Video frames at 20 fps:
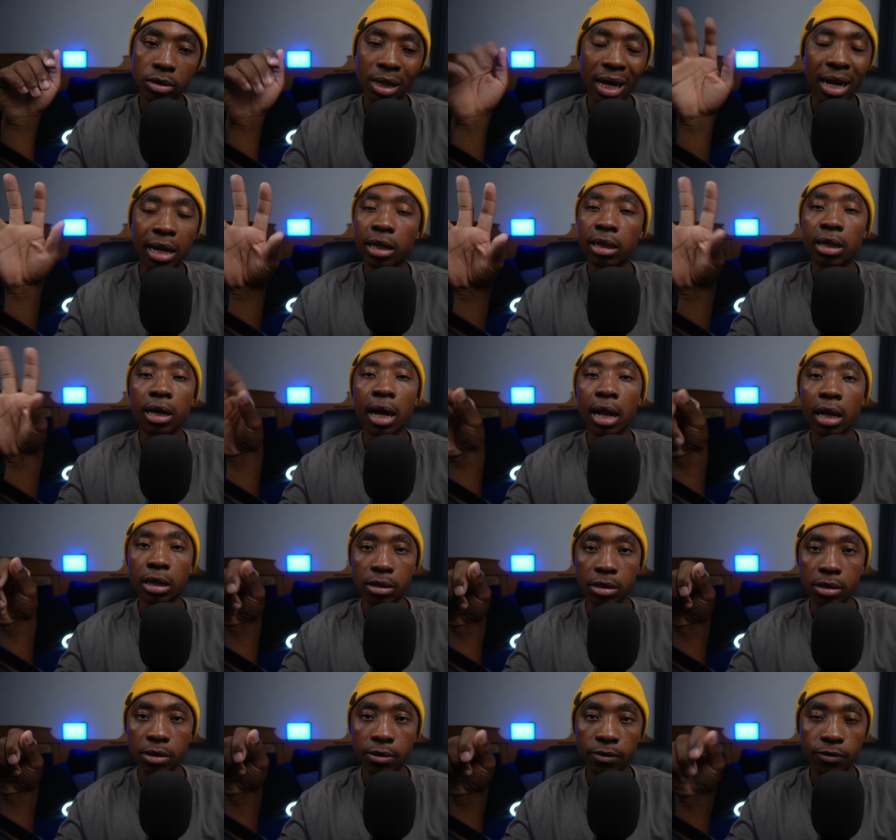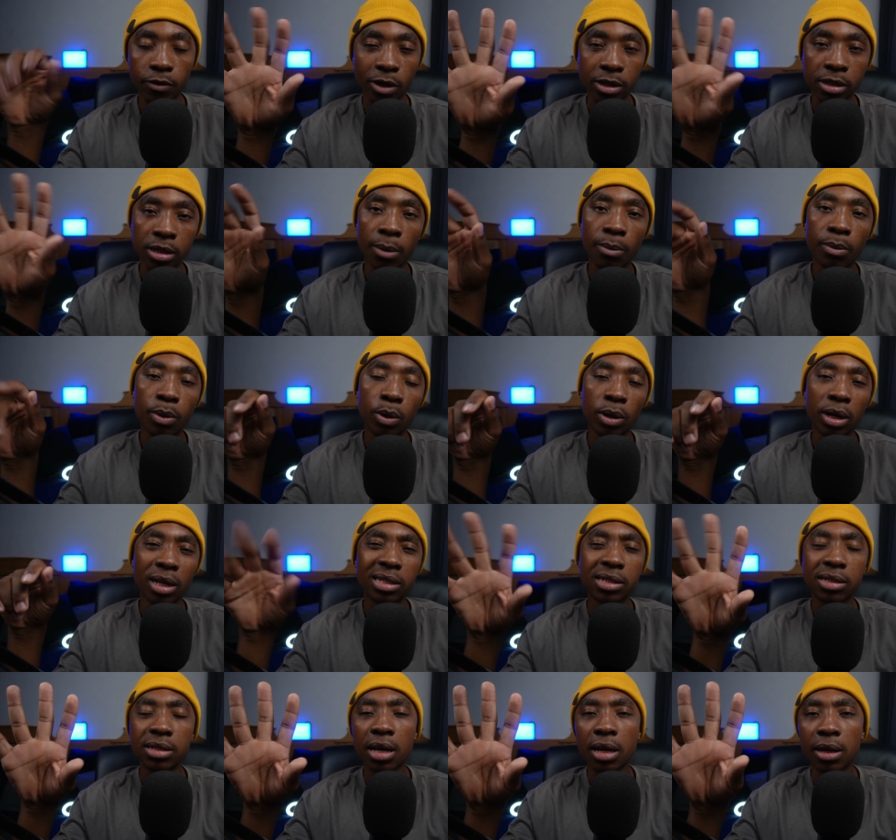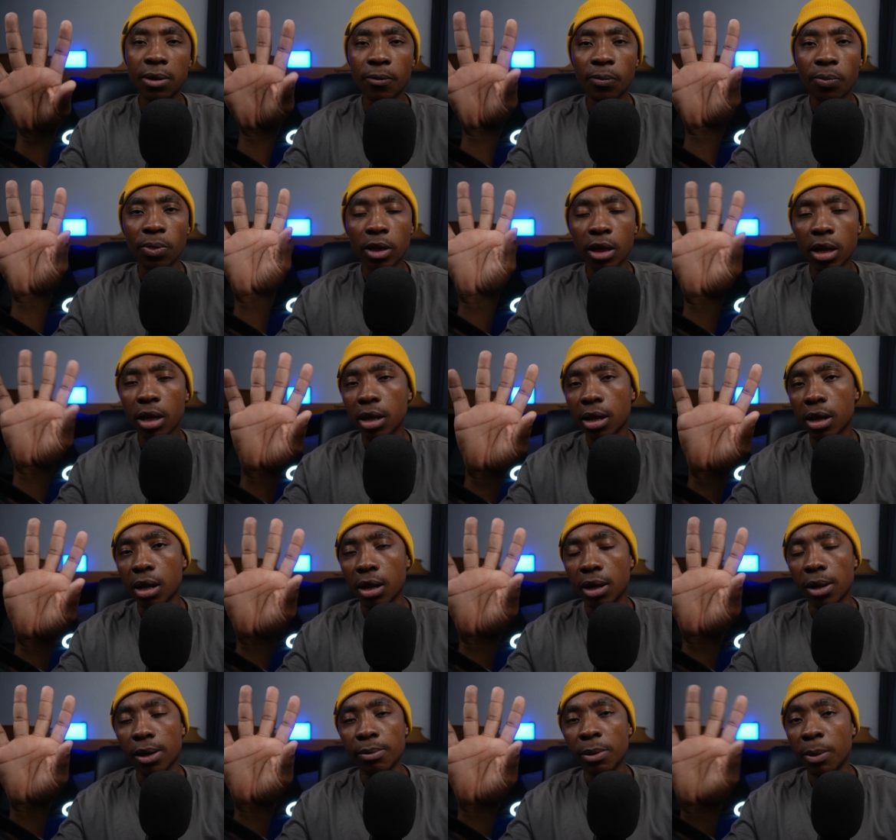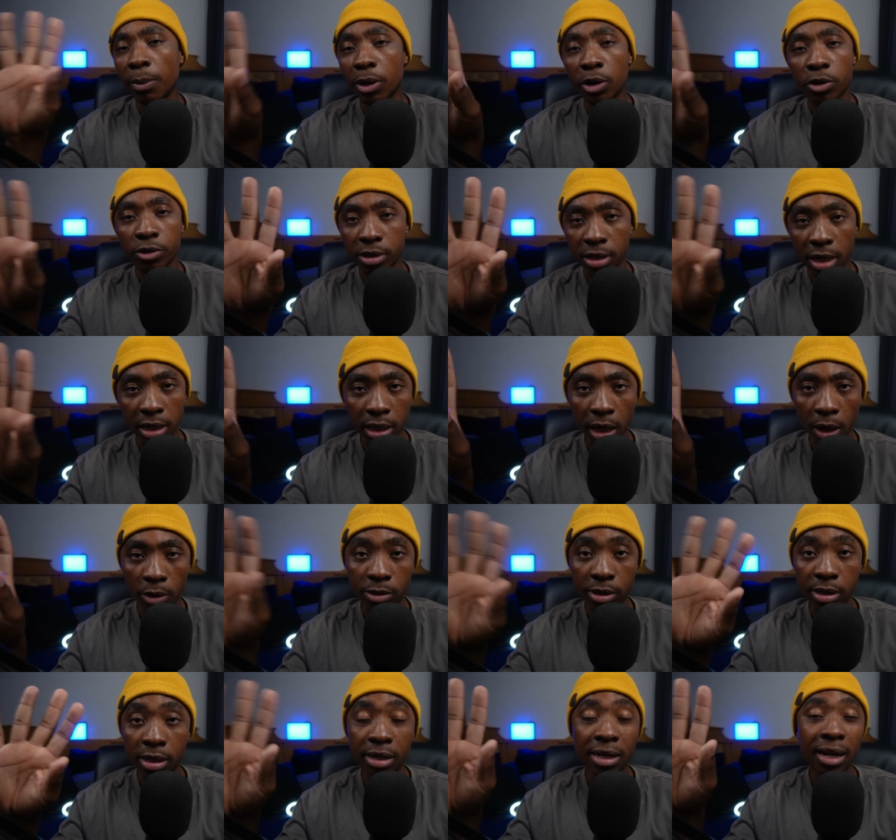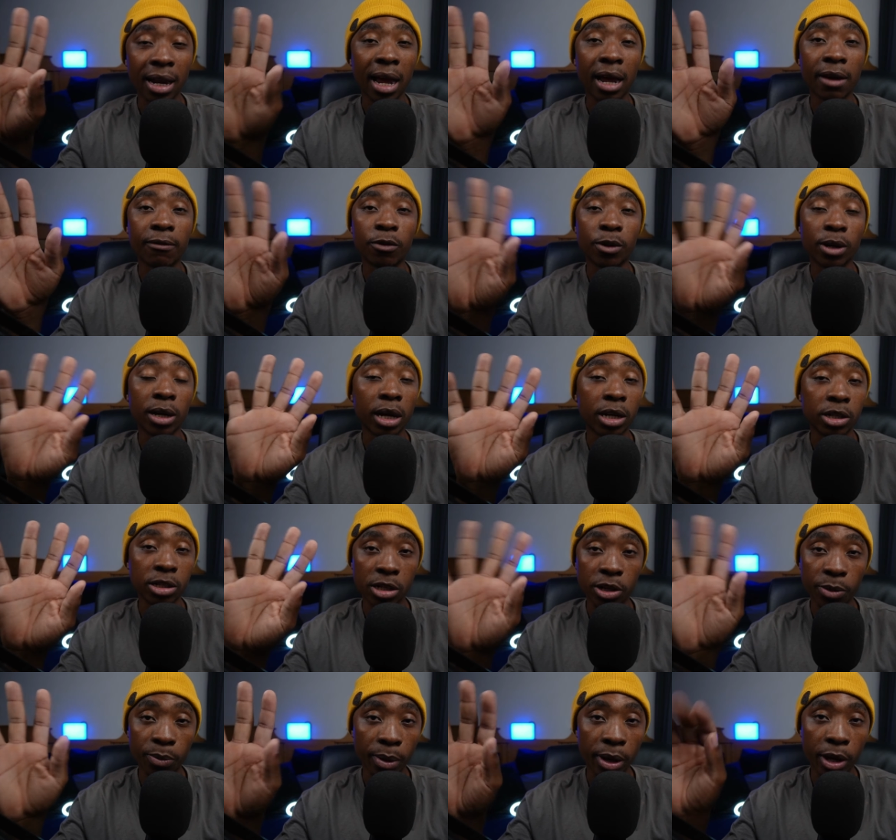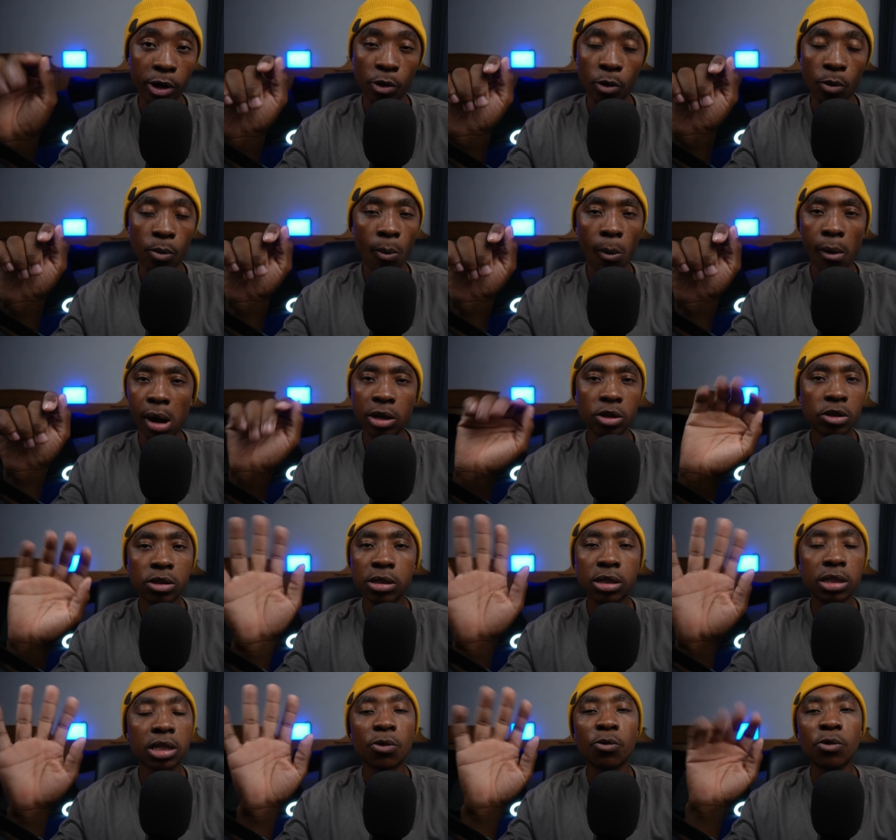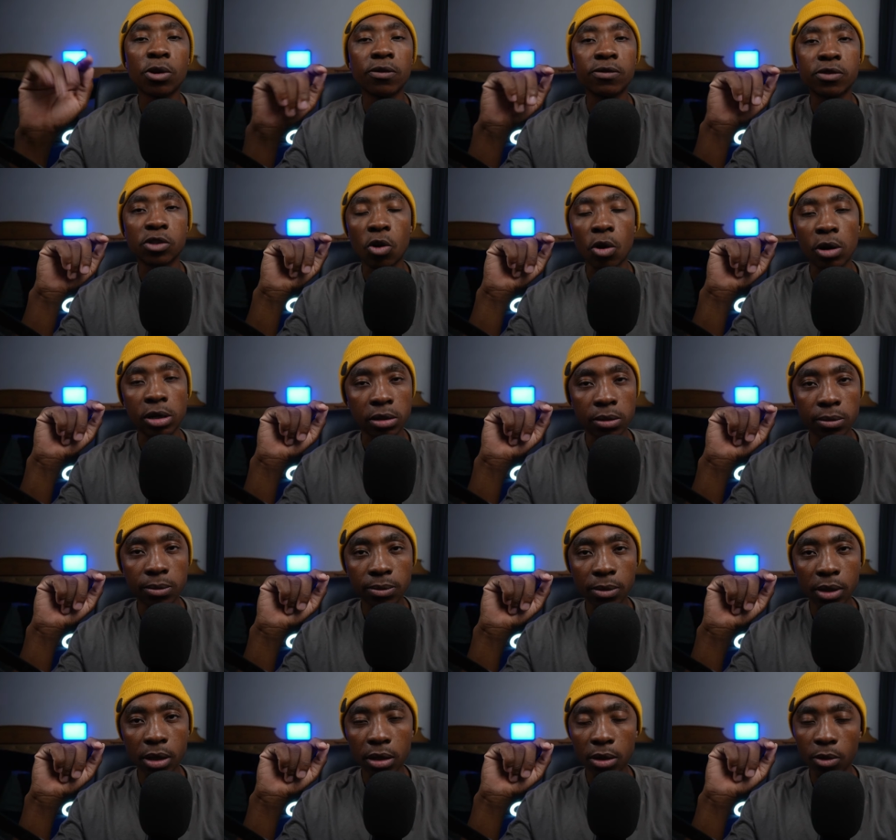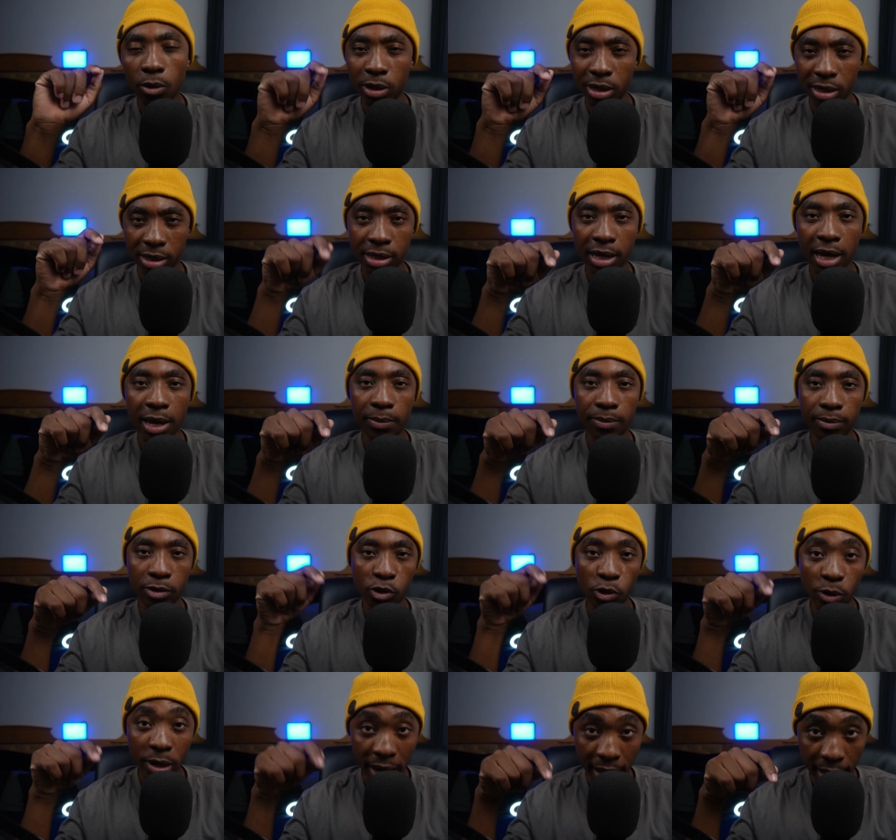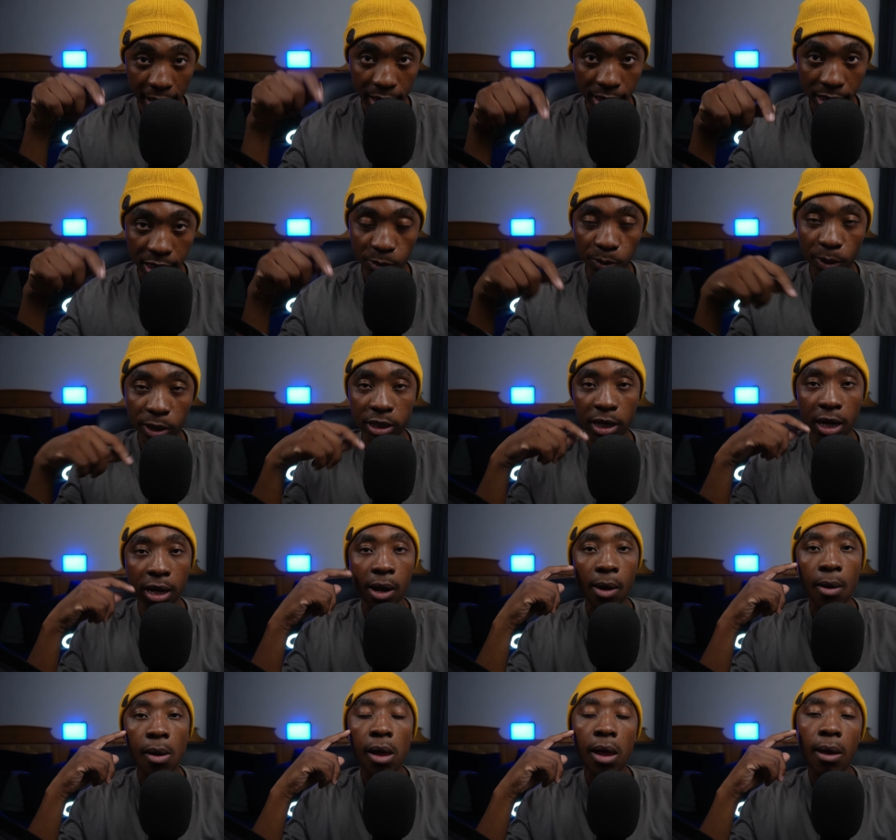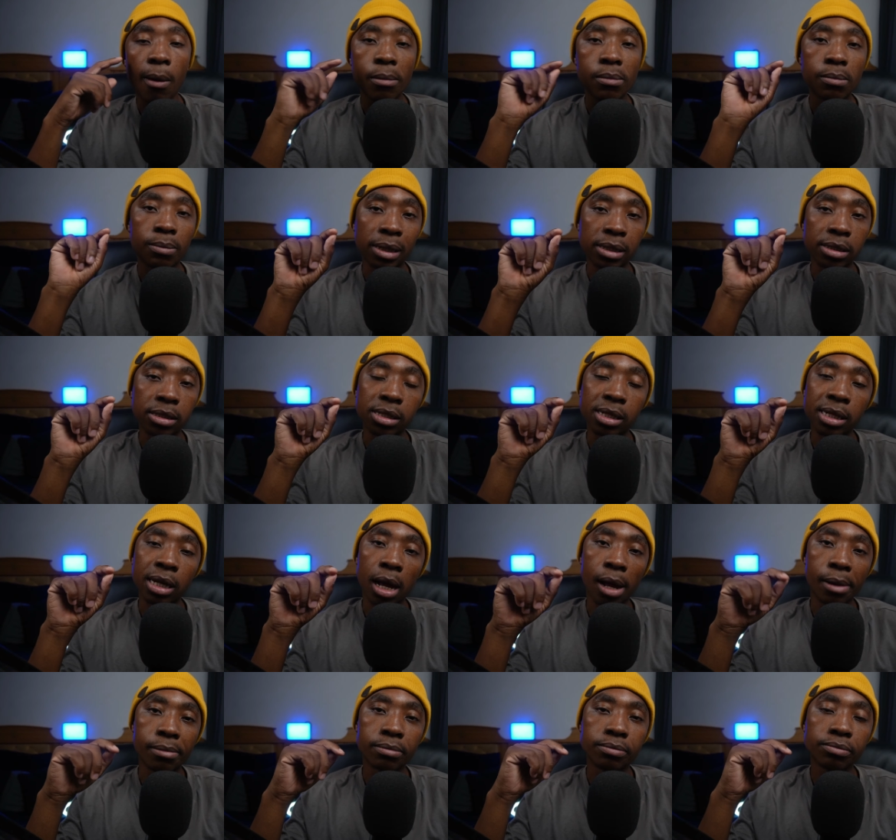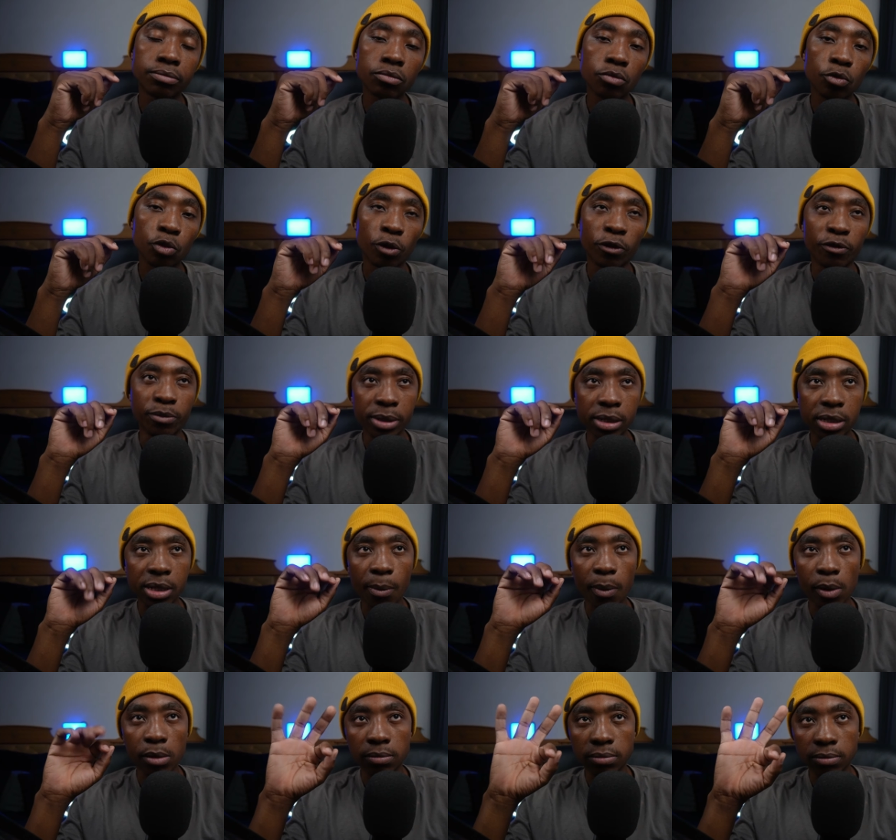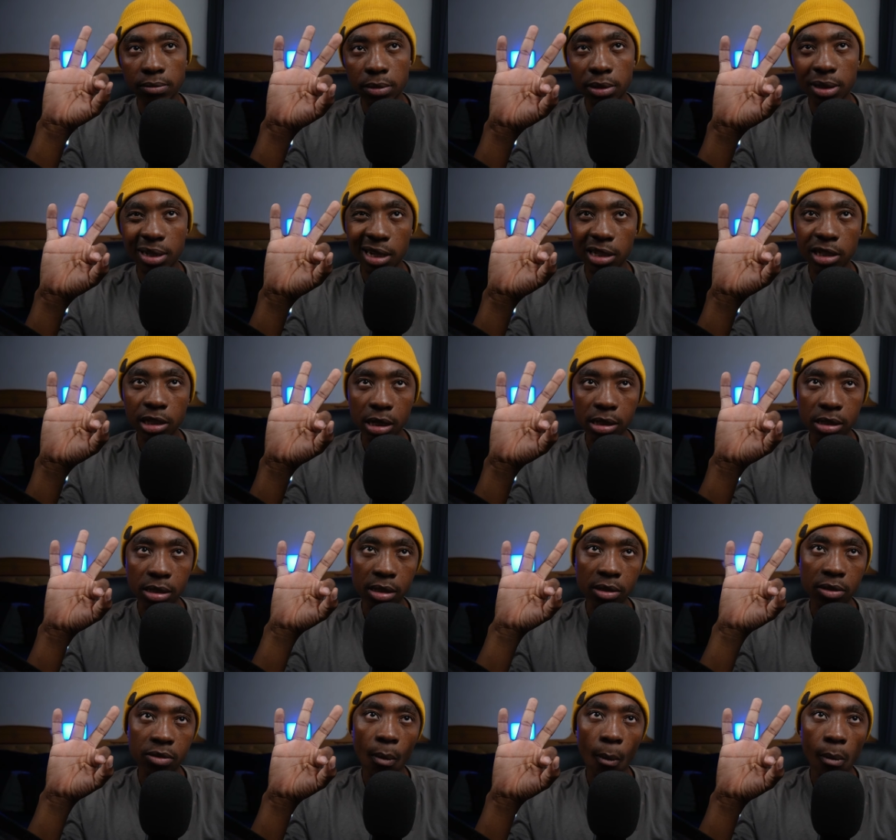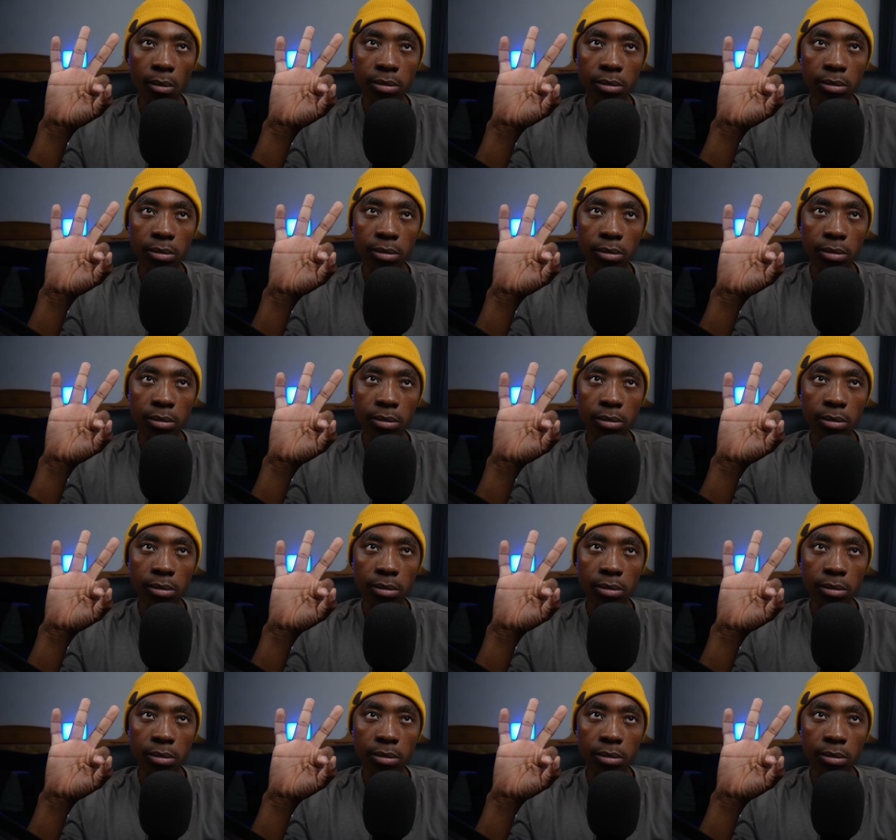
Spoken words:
anything else. For example, let's say Mamelodi Sundowns didn't have Lucas Ribeiro. I don't think they would have scored on this game today, especially. But we've missed about 3 chances